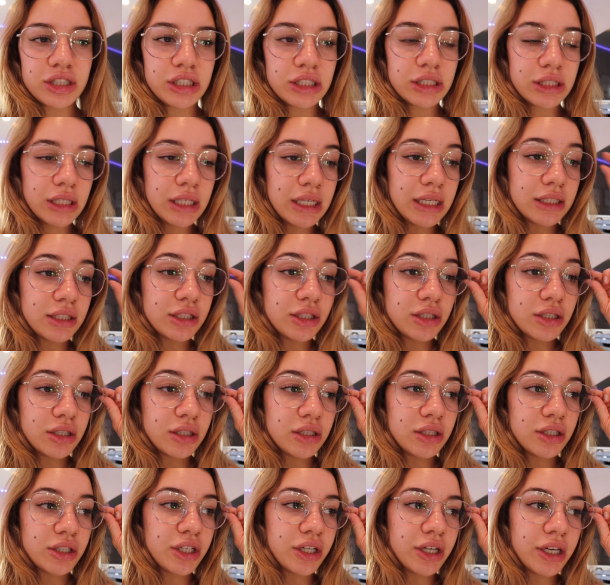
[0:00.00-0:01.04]
just gets
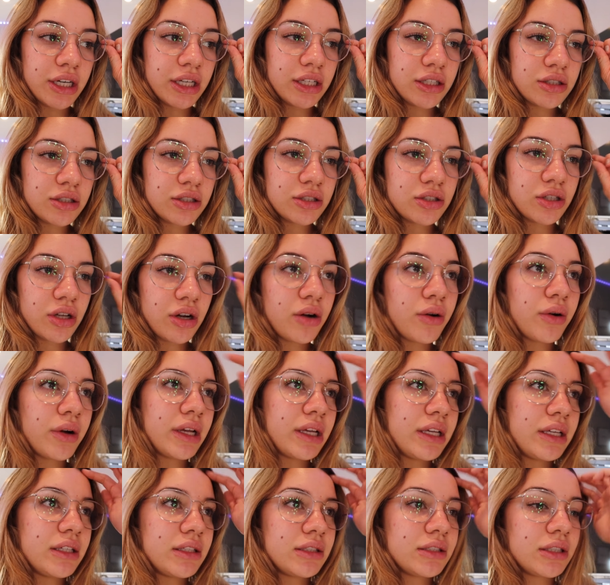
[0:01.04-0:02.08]
dirty so
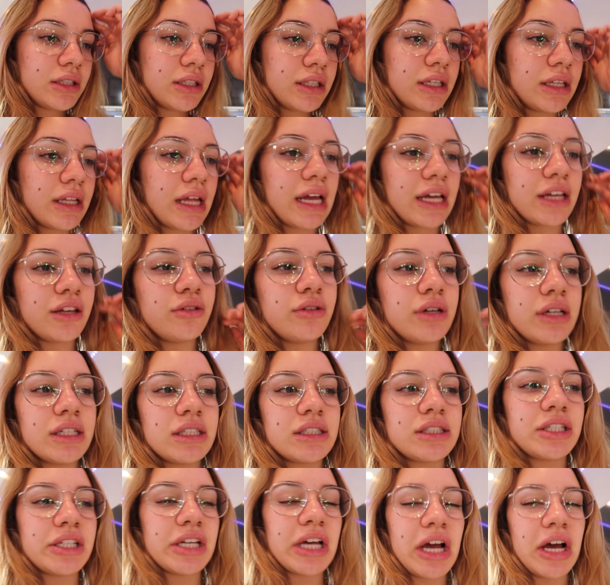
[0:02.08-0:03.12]
easily. Like you can
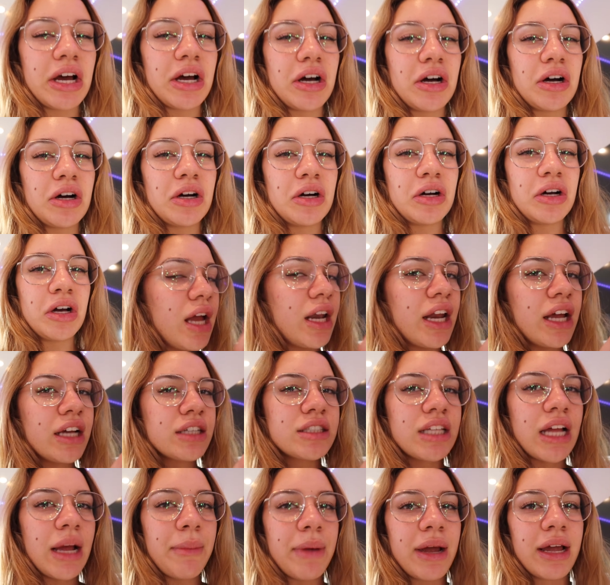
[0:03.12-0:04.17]
tell. Next
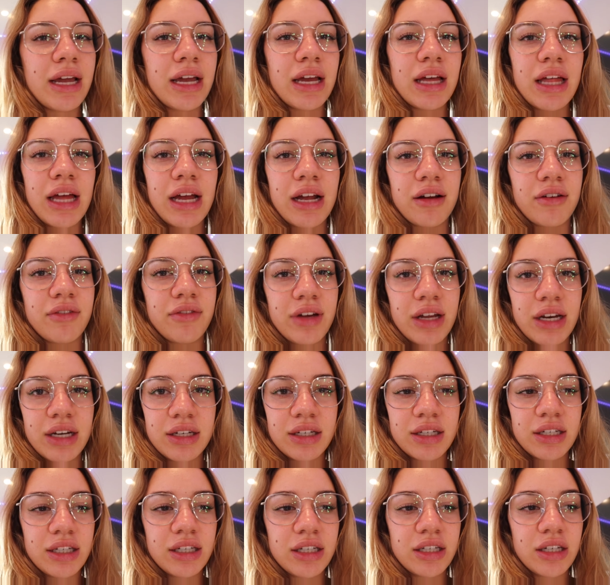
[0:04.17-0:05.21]
time I get like a
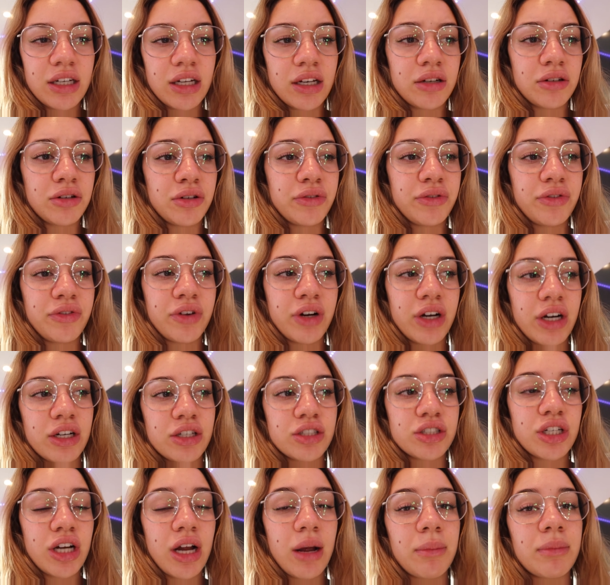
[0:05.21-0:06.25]
vanity and new
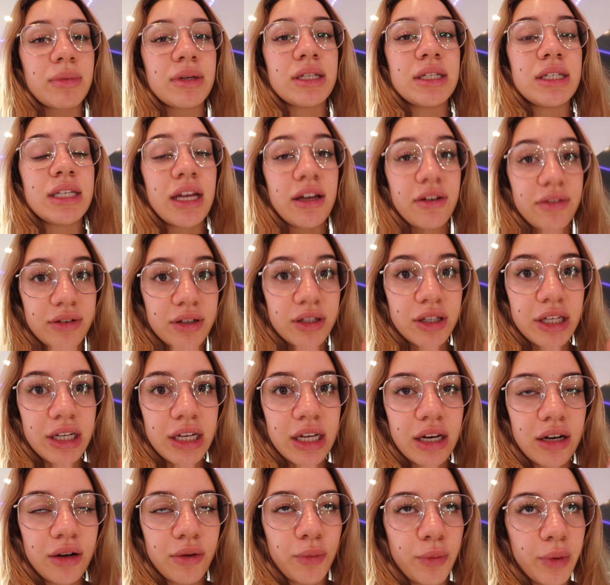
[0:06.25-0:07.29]
furniture, I'm definitely
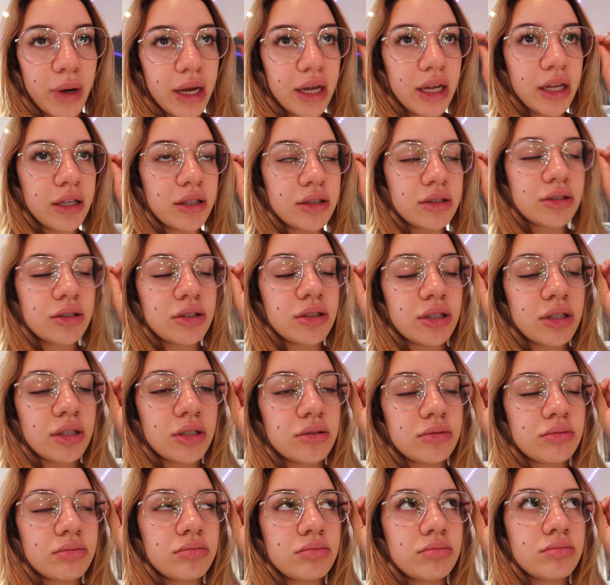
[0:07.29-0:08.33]
getting white.
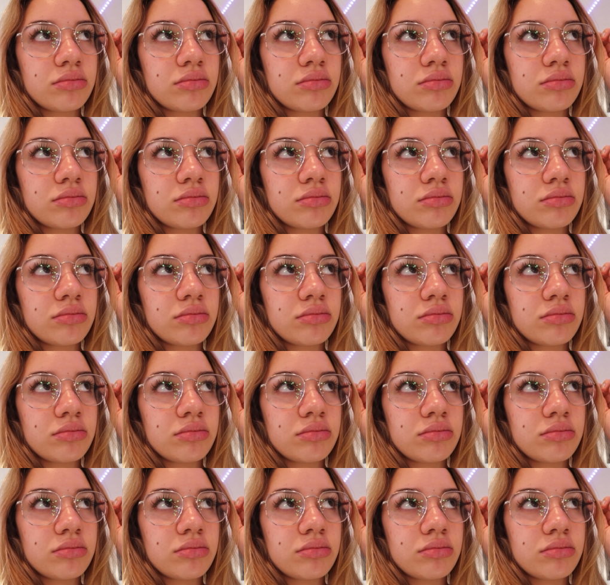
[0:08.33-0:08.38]
So